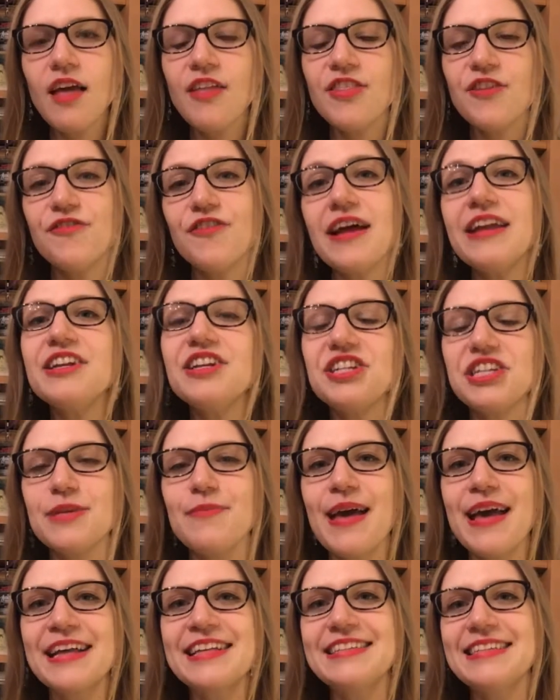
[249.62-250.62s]
The friend she
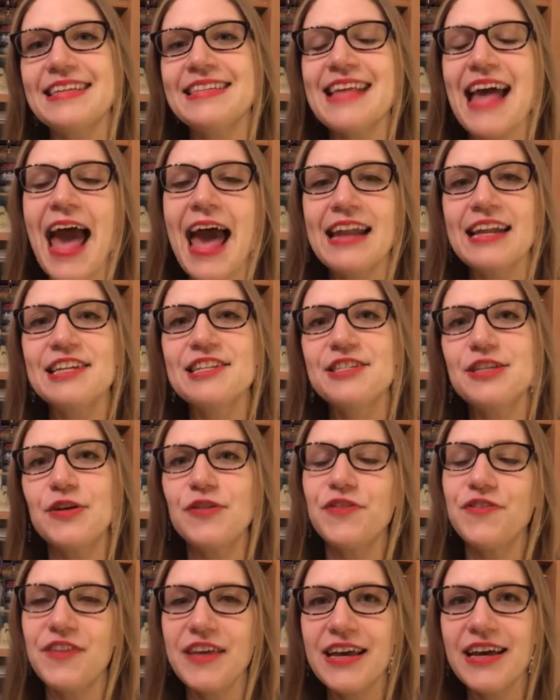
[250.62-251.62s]
makes is Anna
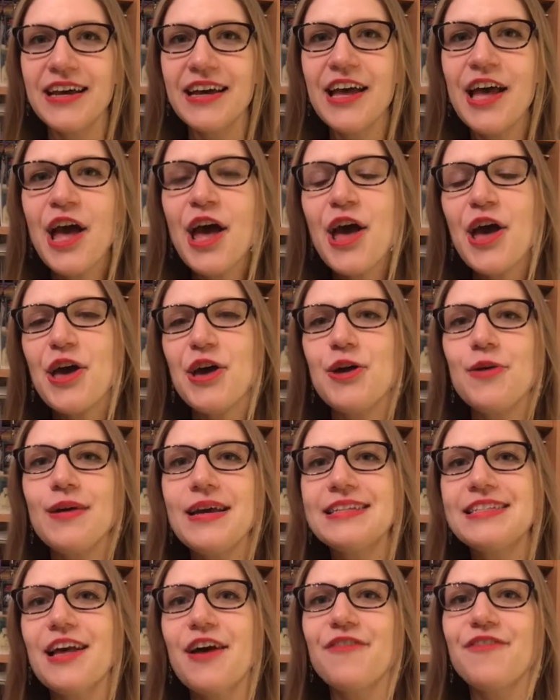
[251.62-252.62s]
Sophia, who
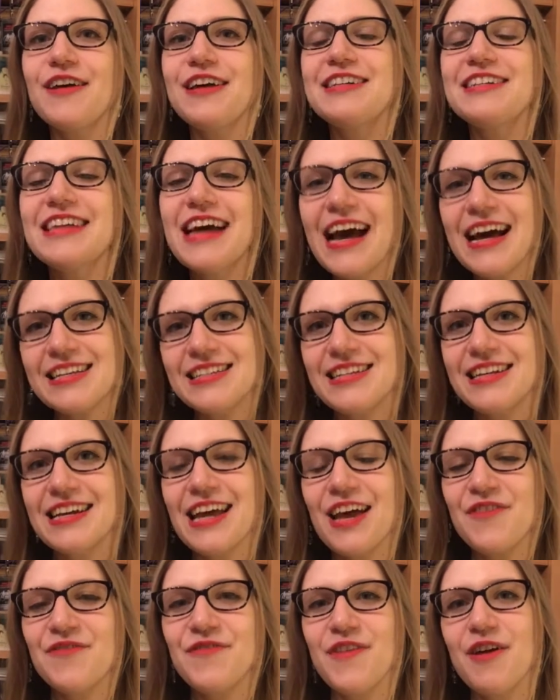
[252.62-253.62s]
is a
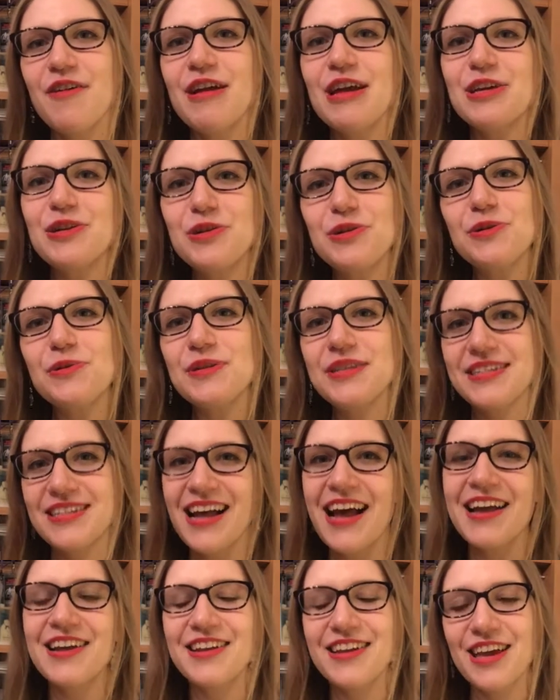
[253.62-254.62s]
fantastic and very cool
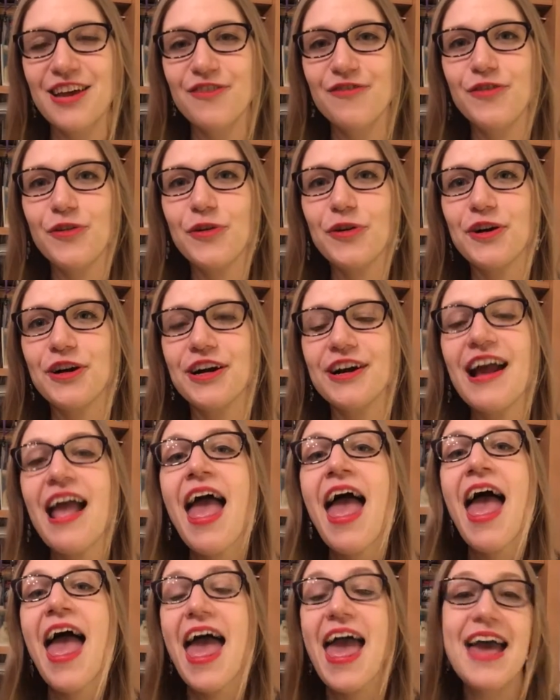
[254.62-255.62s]
sidekick for her,
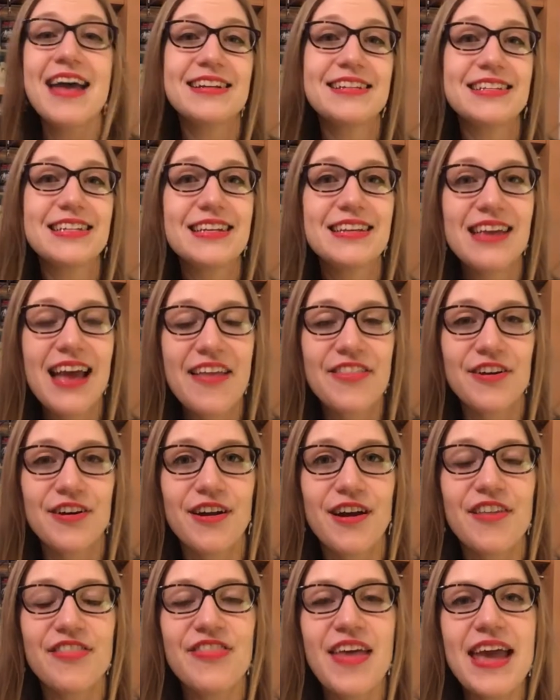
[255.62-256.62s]
and
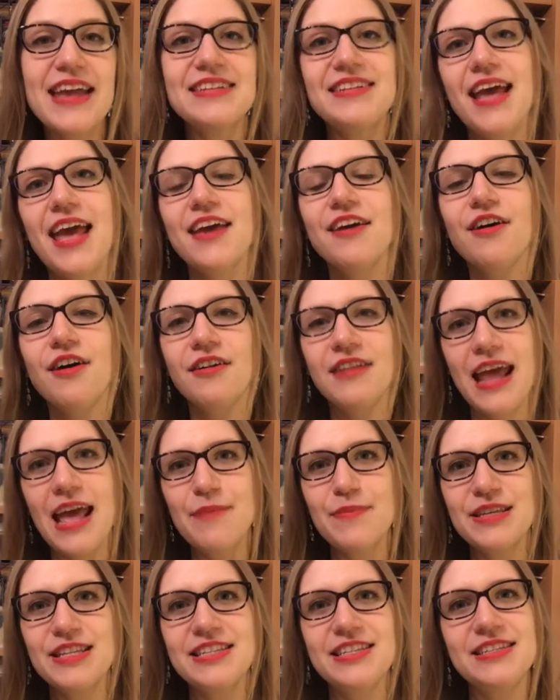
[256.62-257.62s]
together they take on
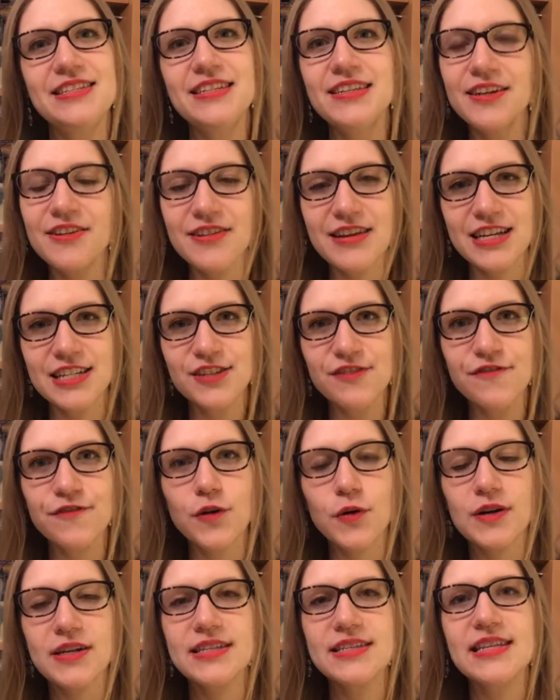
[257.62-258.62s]
a mysterious
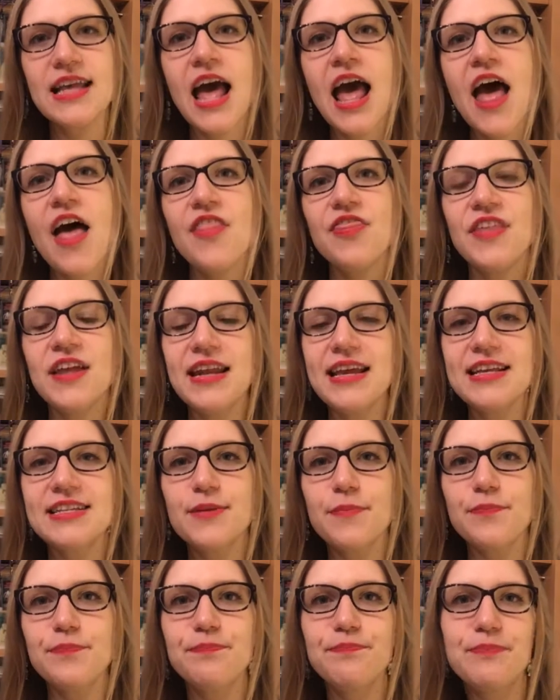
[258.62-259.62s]
force that
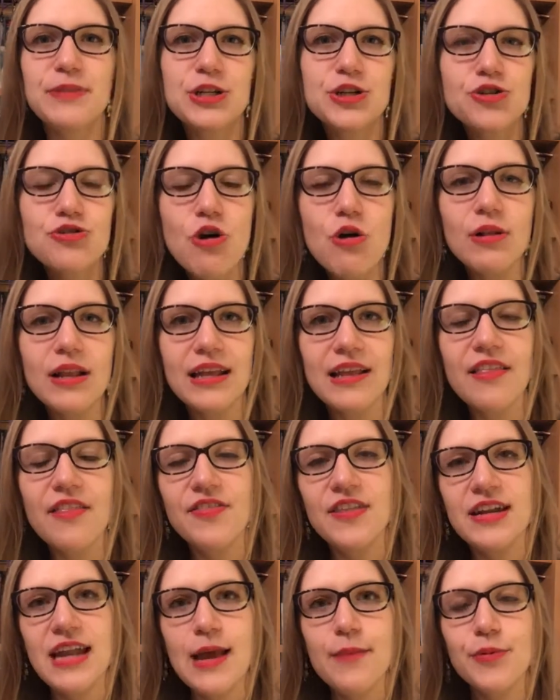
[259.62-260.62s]
is patrolling
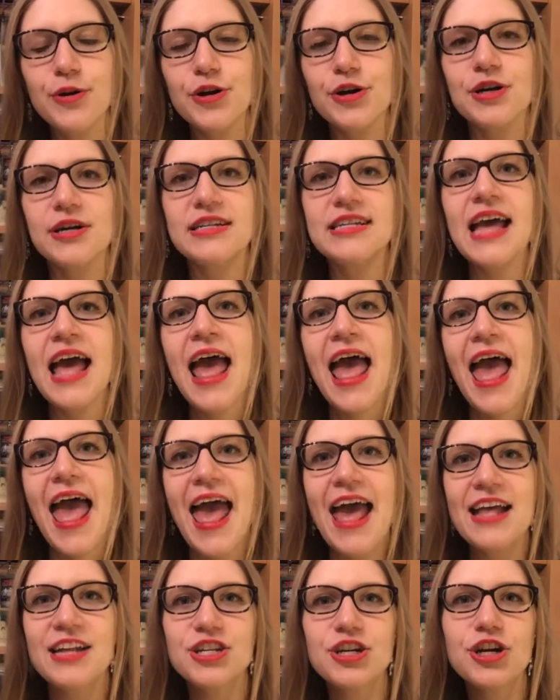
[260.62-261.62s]
the neighborhood
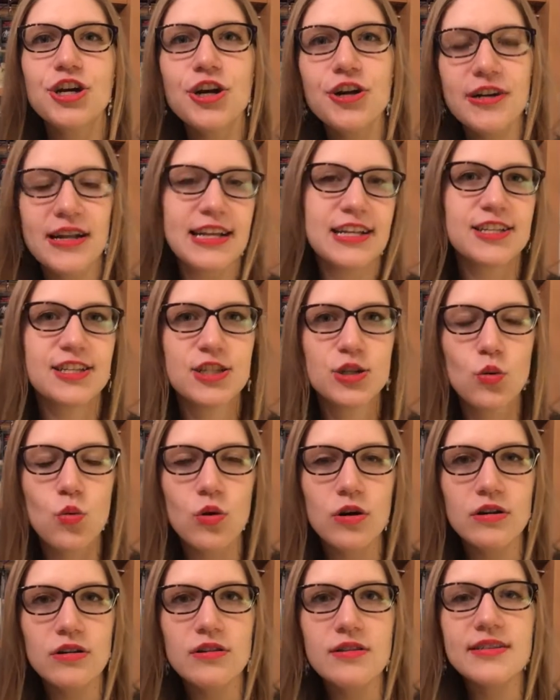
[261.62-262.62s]
and herding
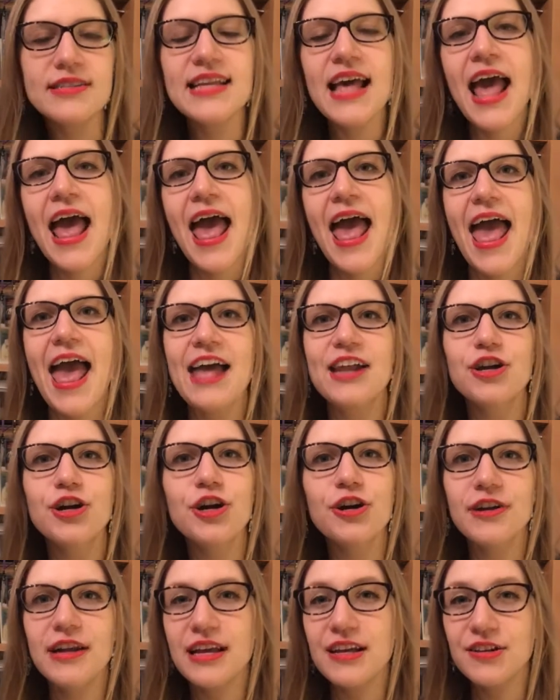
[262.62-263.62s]
squirrels and
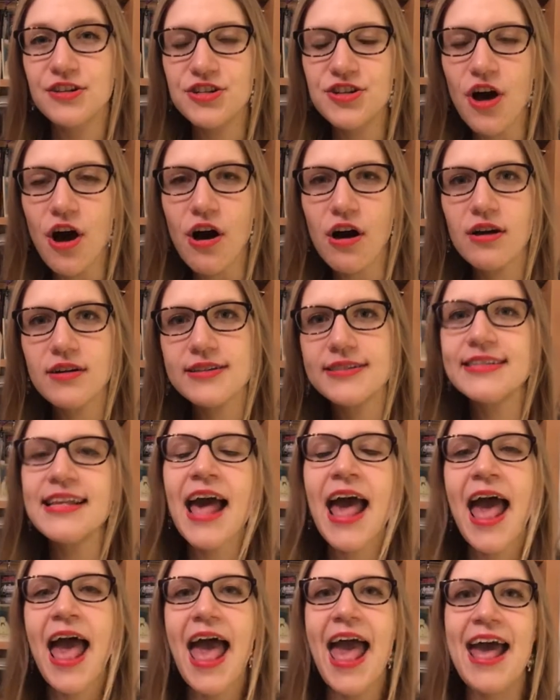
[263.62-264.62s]
herding dogs
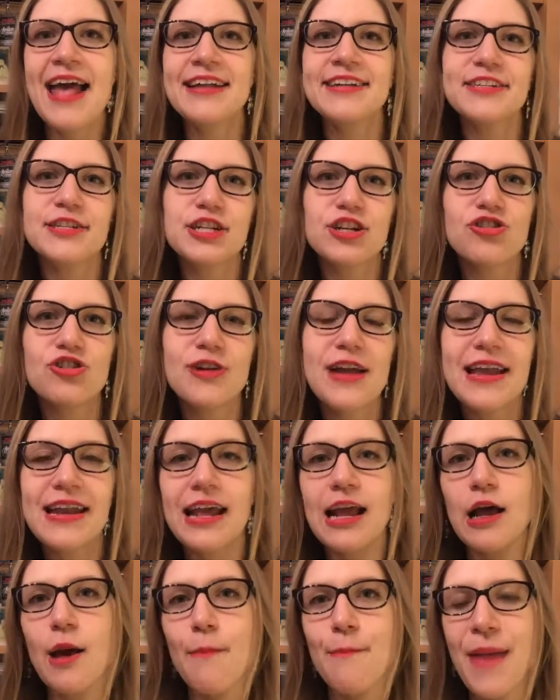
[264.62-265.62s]
and
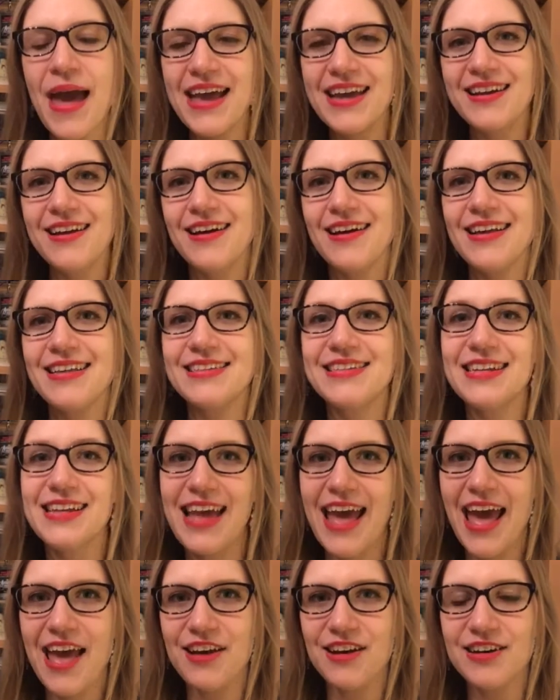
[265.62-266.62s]
creating mechanized
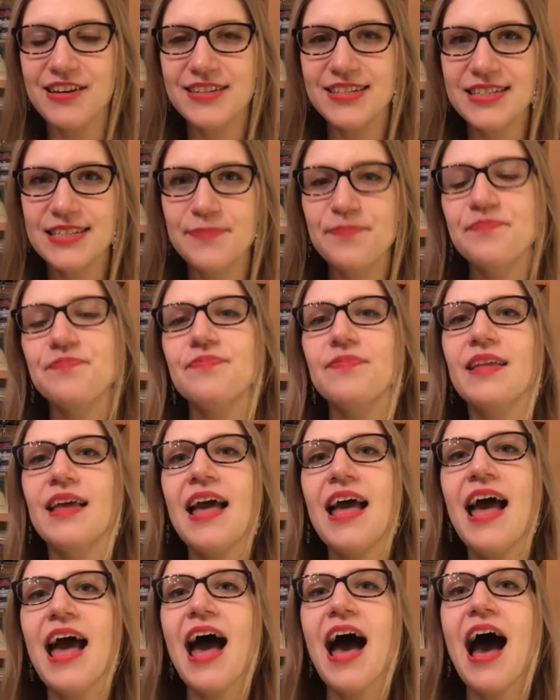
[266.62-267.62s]
chaos.
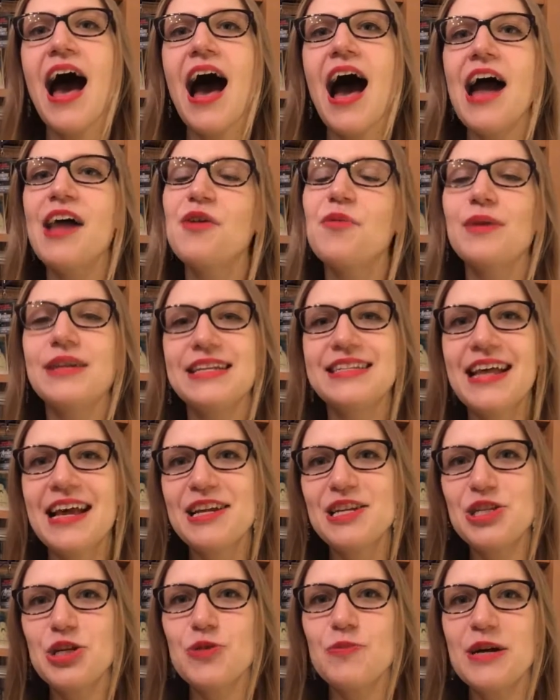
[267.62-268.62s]
I don't want to
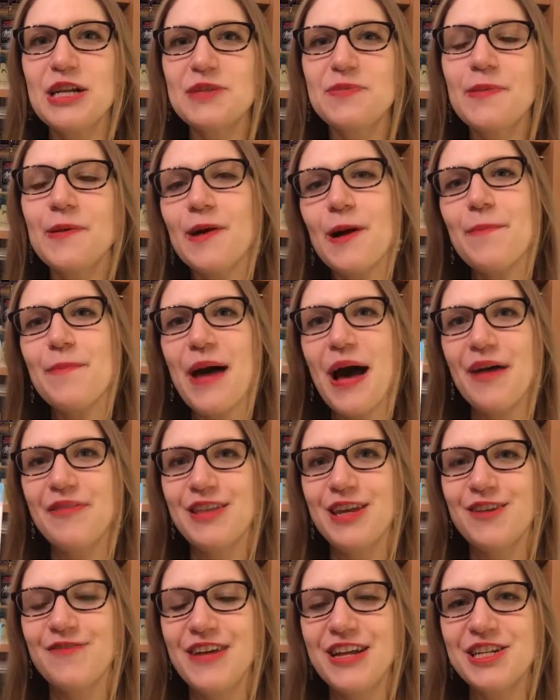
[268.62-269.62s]
say too much more
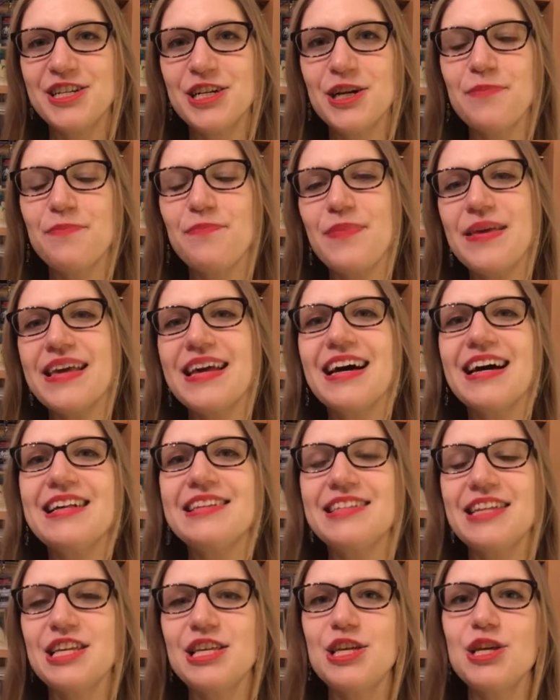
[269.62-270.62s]
about the adventure
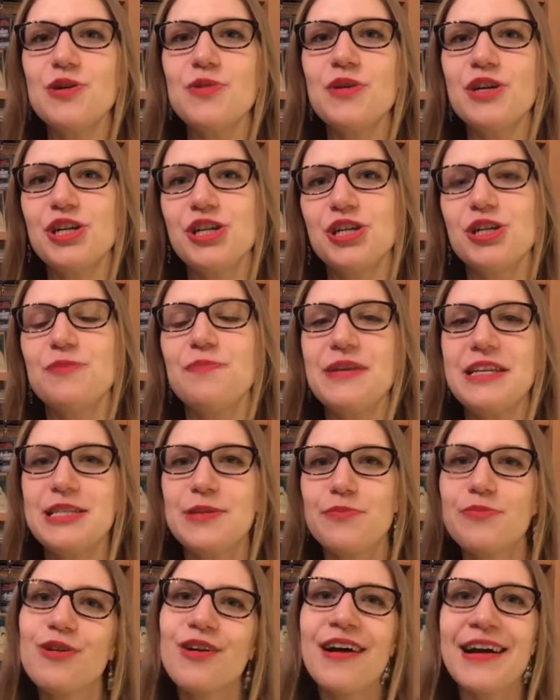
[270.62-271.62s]
because you should be
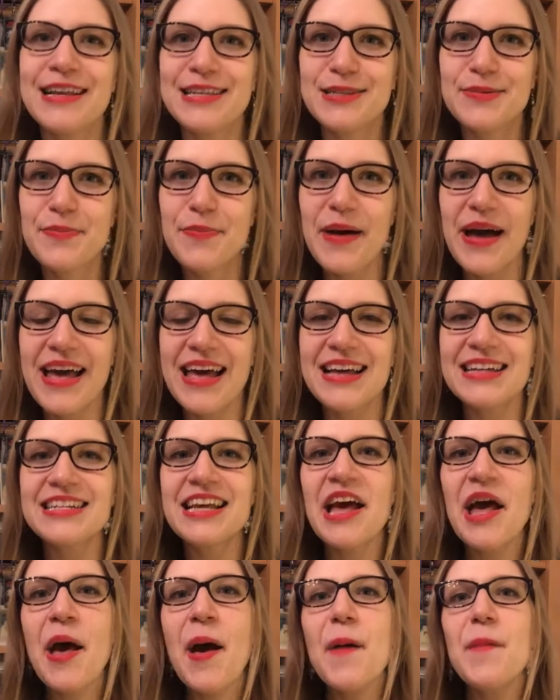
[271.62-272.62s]
surprised by it,